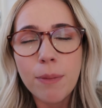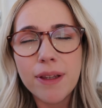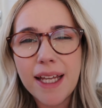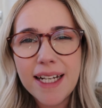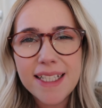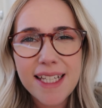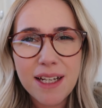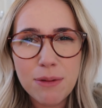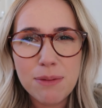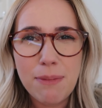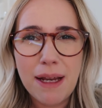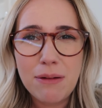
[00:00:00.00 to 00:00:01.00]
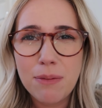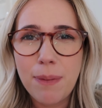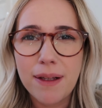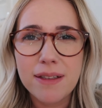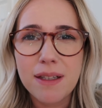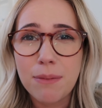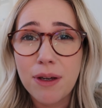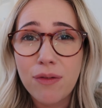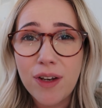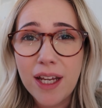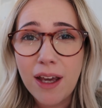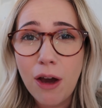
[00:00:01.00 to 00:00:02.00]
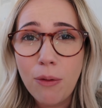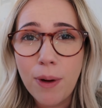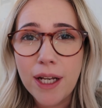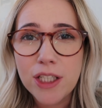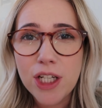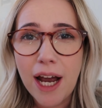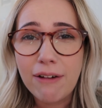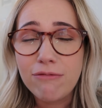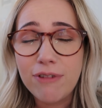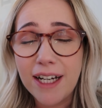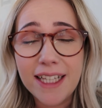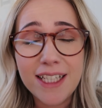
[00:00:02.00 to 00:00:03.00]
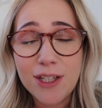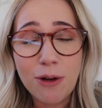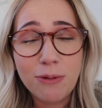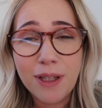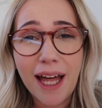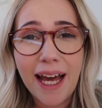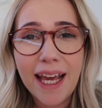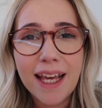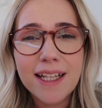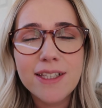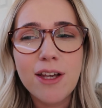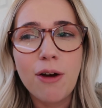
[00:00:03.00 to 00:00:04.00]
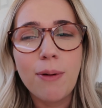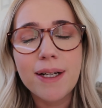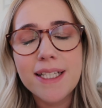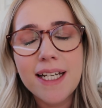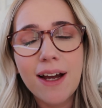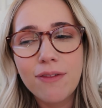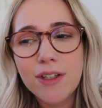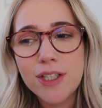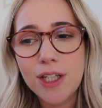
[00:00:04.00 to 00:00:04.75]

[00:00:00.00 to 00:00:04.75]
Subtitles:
but then it said it was made with balsamic vinegar, which I really don't like, so I didn't have the